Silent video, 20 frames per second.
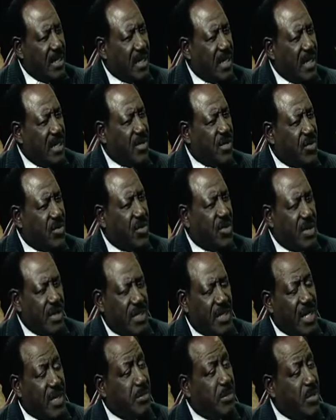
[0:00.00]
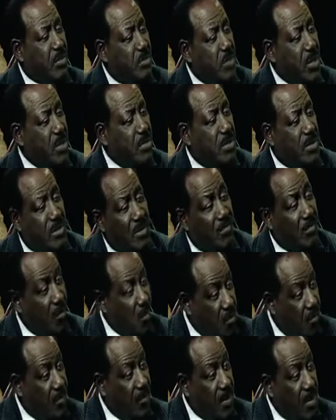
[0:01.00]
or get a certain segment of people to
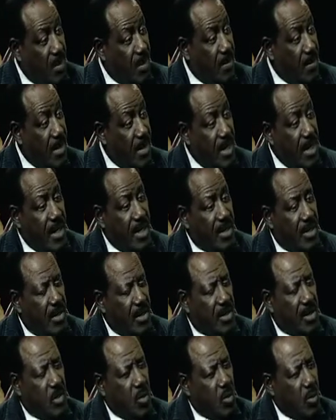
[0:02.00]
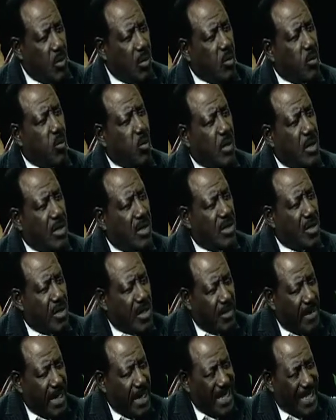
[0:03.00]
vote for them. See, so when you're
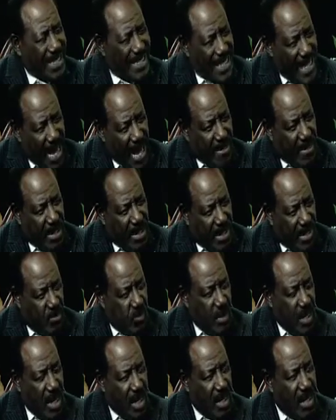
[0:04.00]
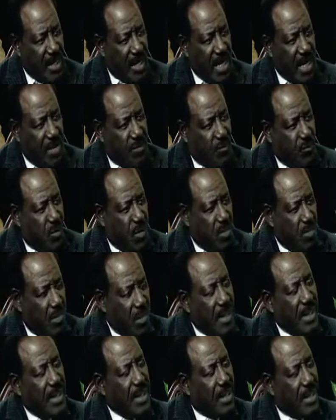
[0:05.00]
talking about examining, we had to look at it from
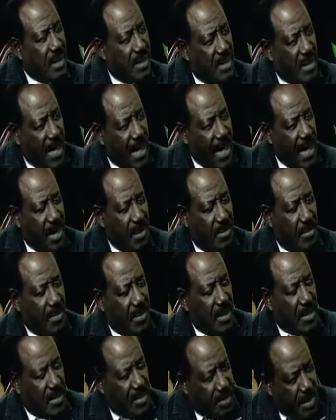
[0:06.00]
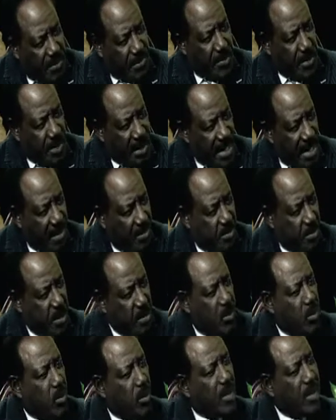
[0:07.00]
the inception that
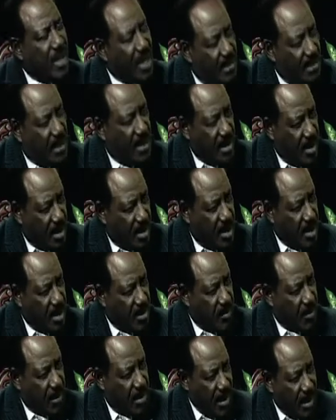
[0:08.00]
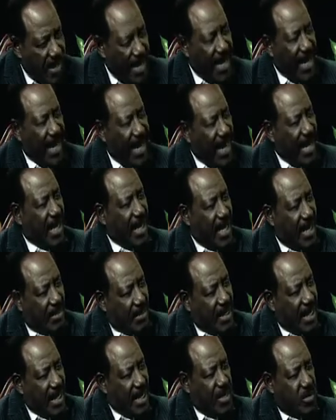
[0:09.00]
people was coming to the country. And
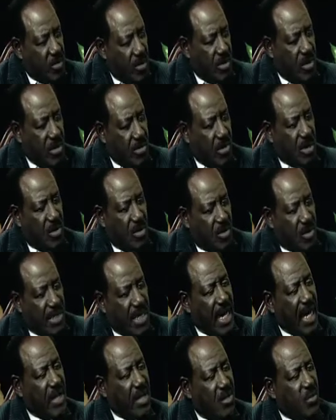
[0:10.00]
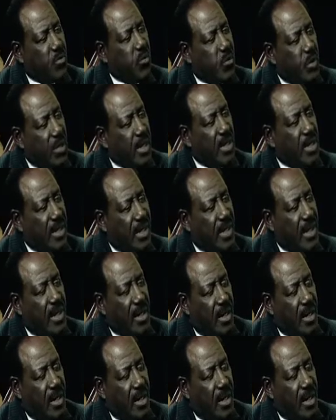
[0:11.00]
I'm glad you're here because now you really